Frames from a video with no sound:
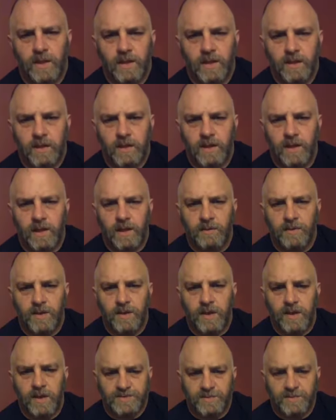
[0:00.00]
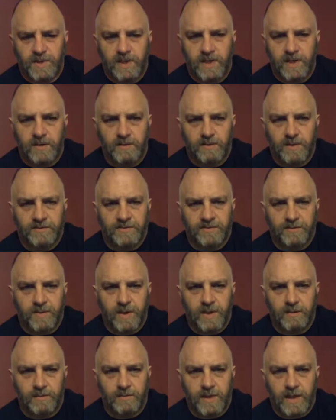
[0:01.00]
All right, we lost Mike. I'm going to have to bring
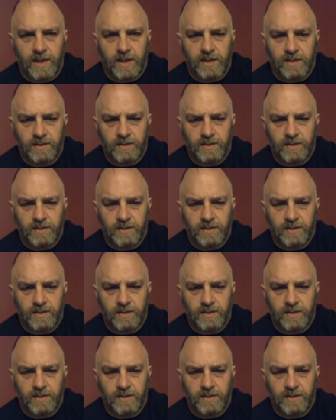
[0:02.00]
him back.